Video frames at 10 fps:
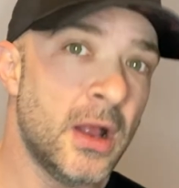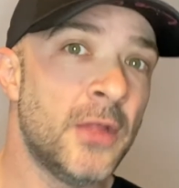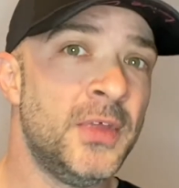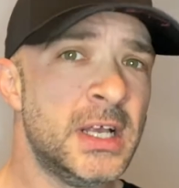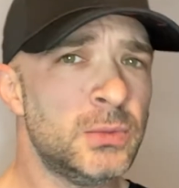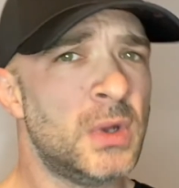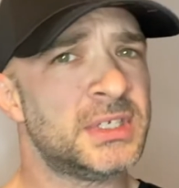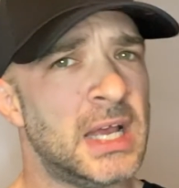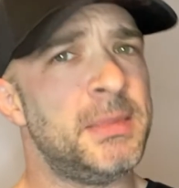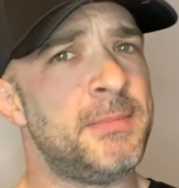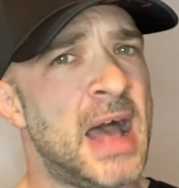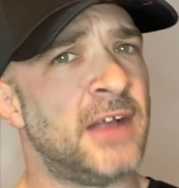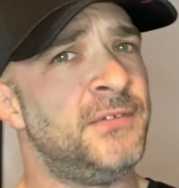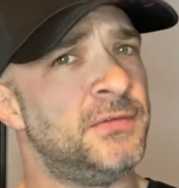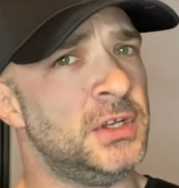This one set me
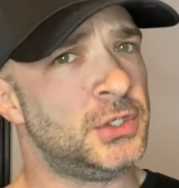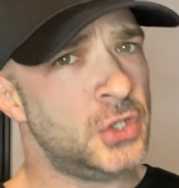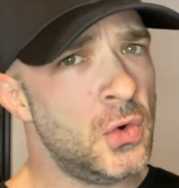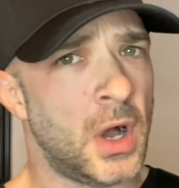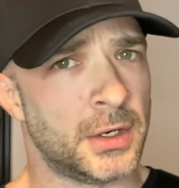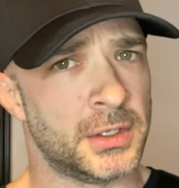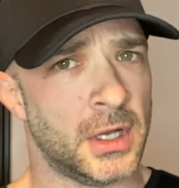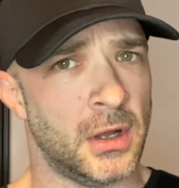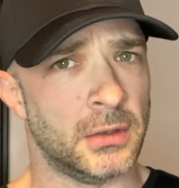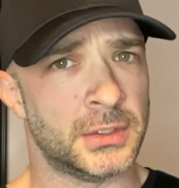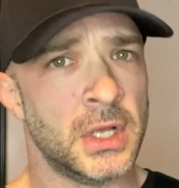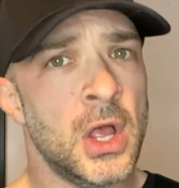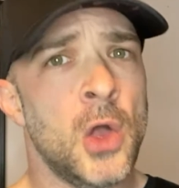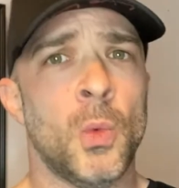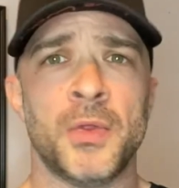back $5,200.
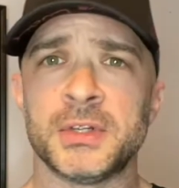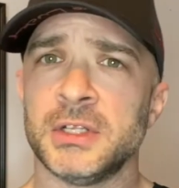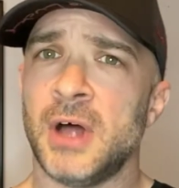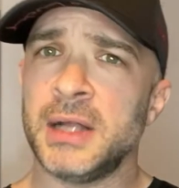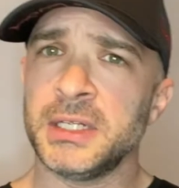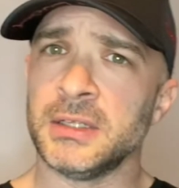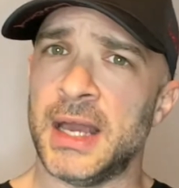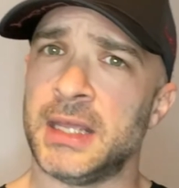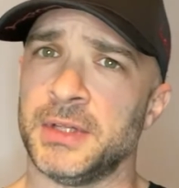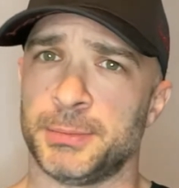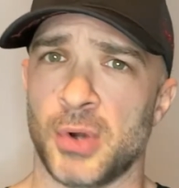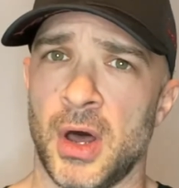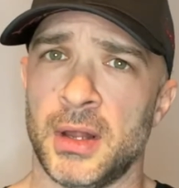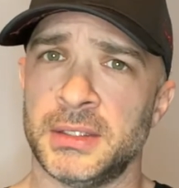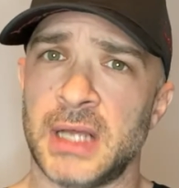Well, there's a lot to like in this
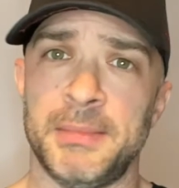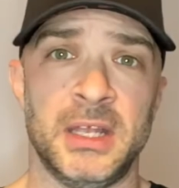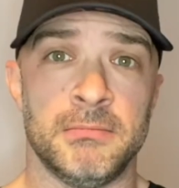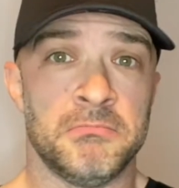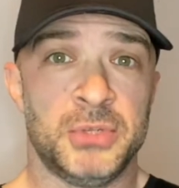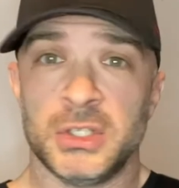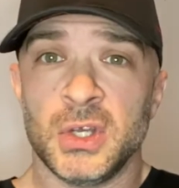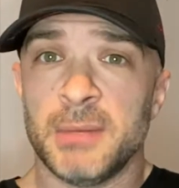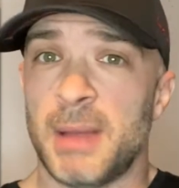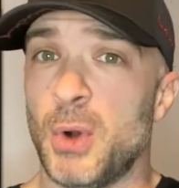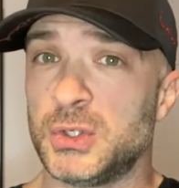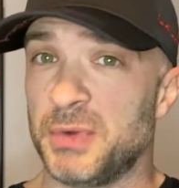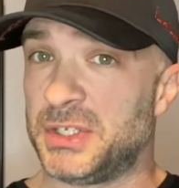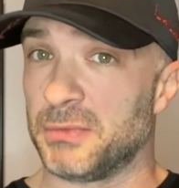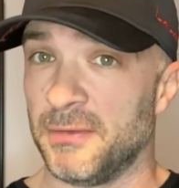product. I mean, just look at my most
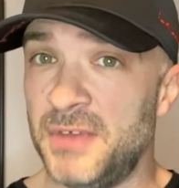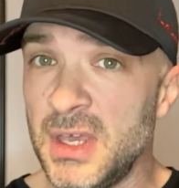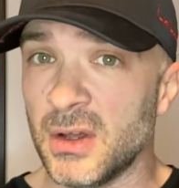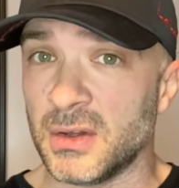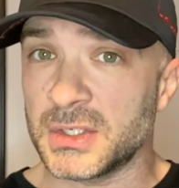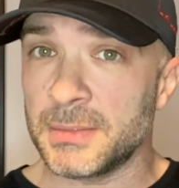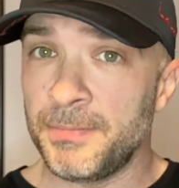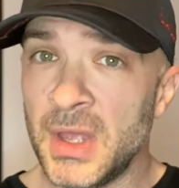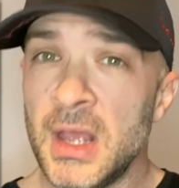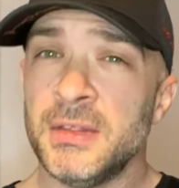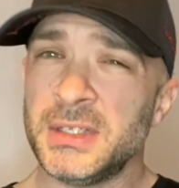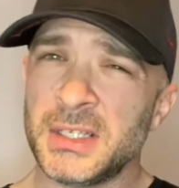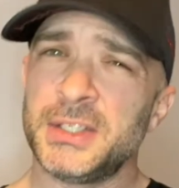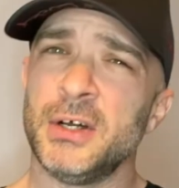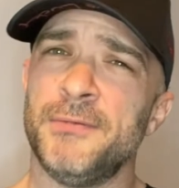recent reveals. This is
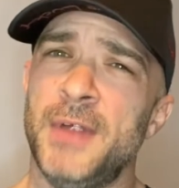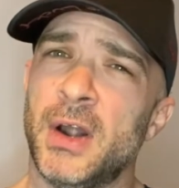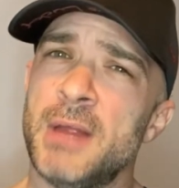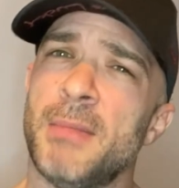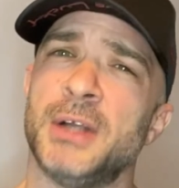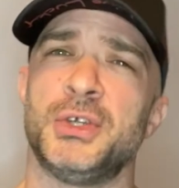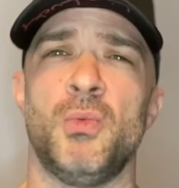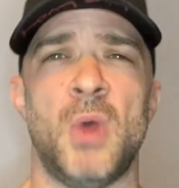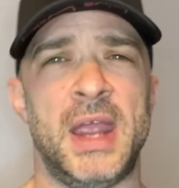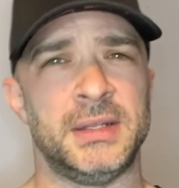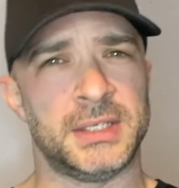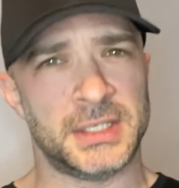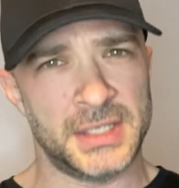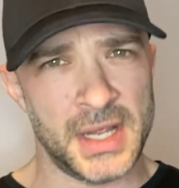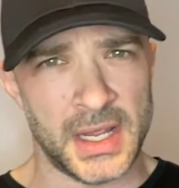still very much a wait and
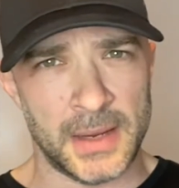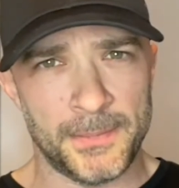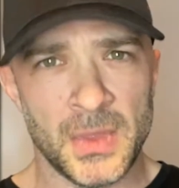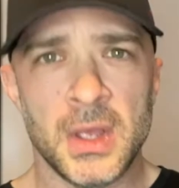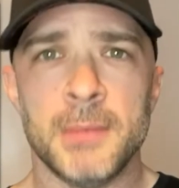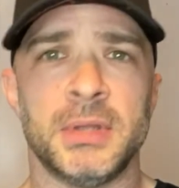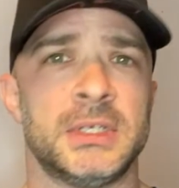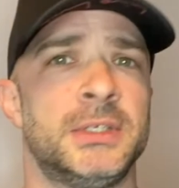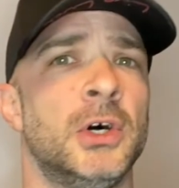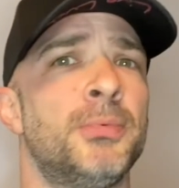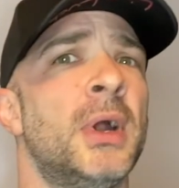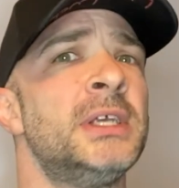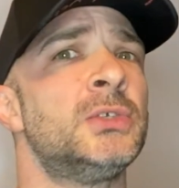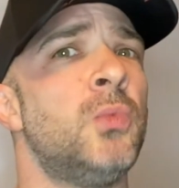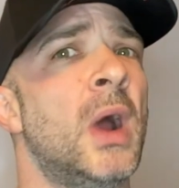see, but still
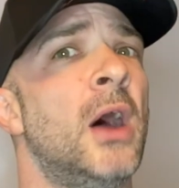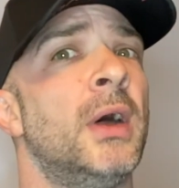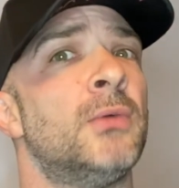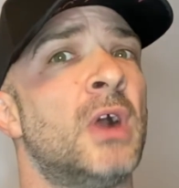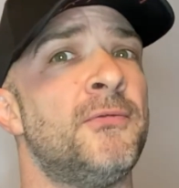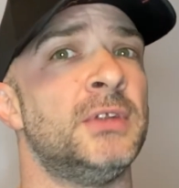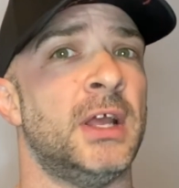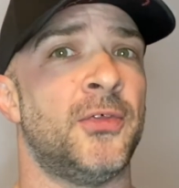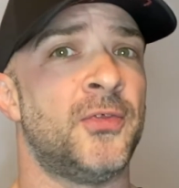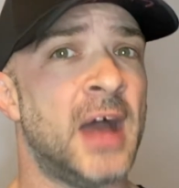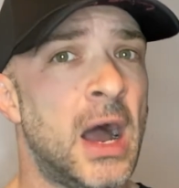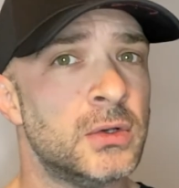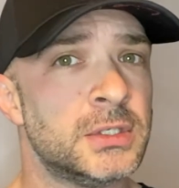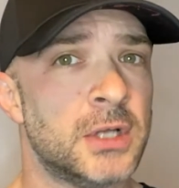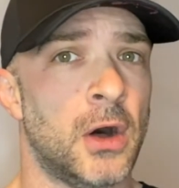priced well and roughly
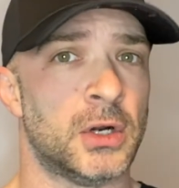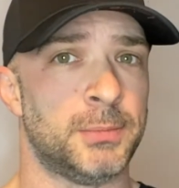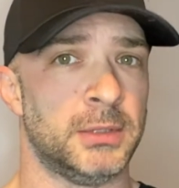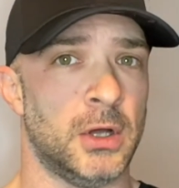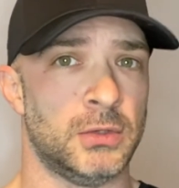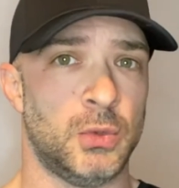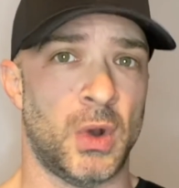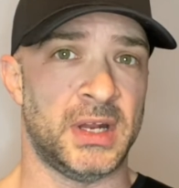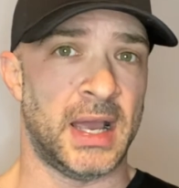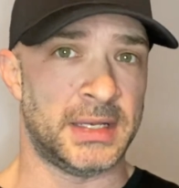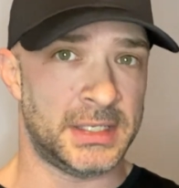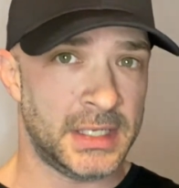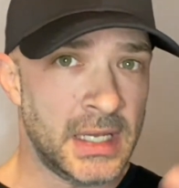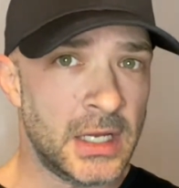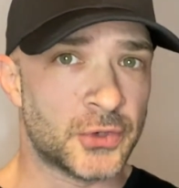$1,000 below
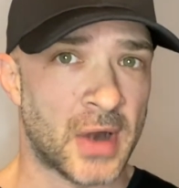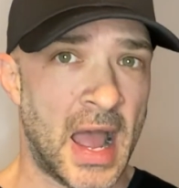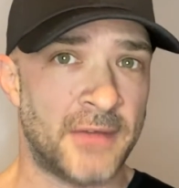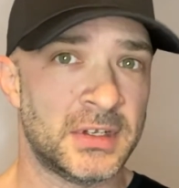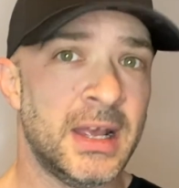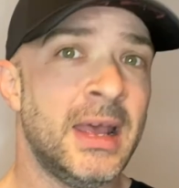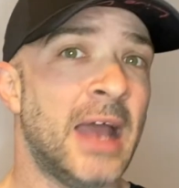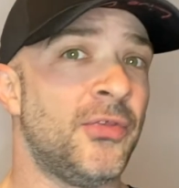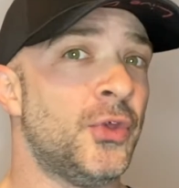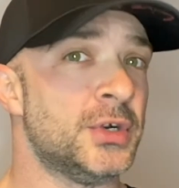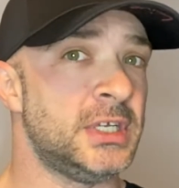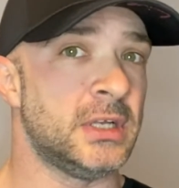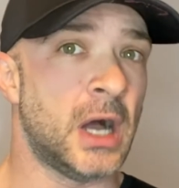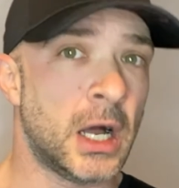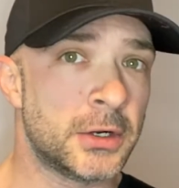2019 draft and
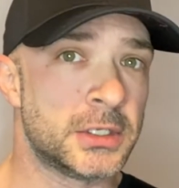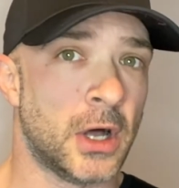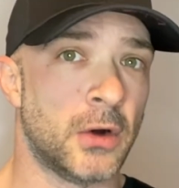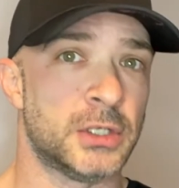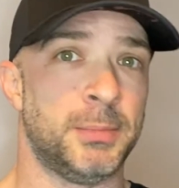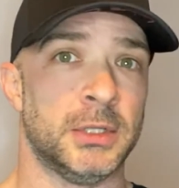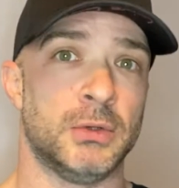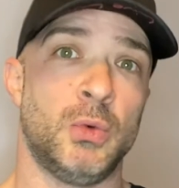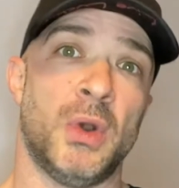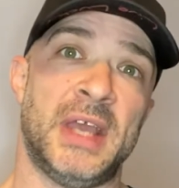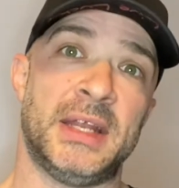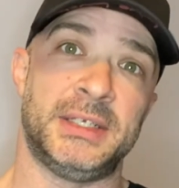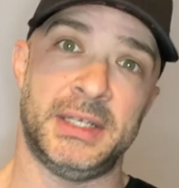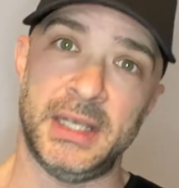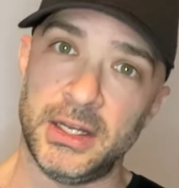$1,300 below
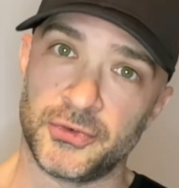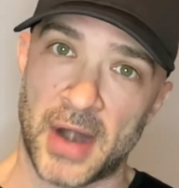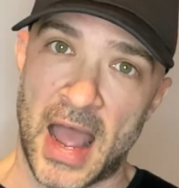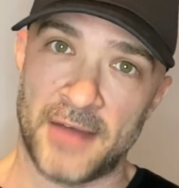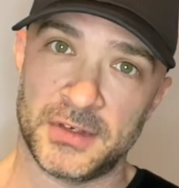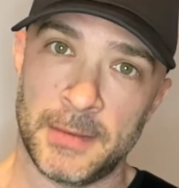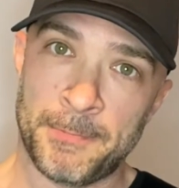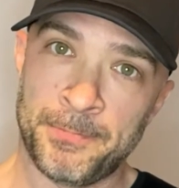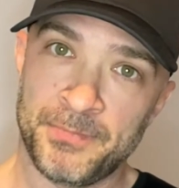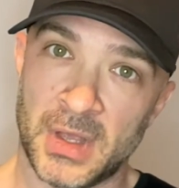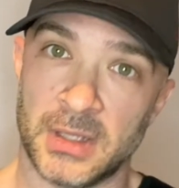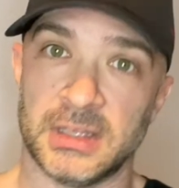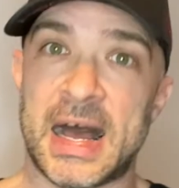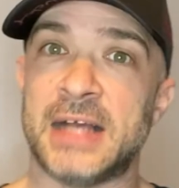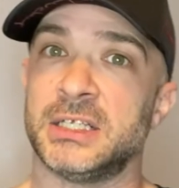2018 draft.
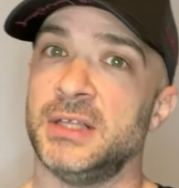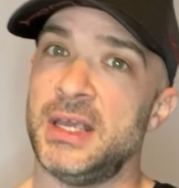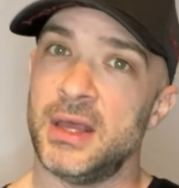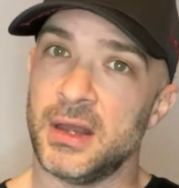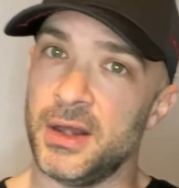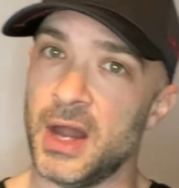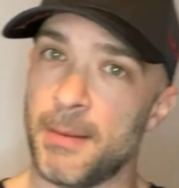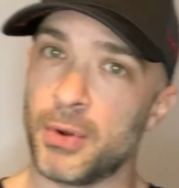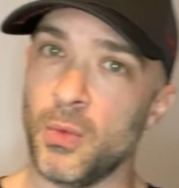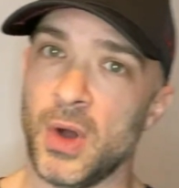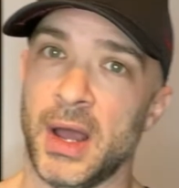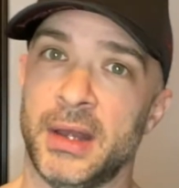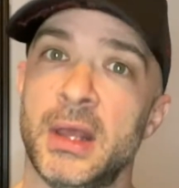Lastly, number one,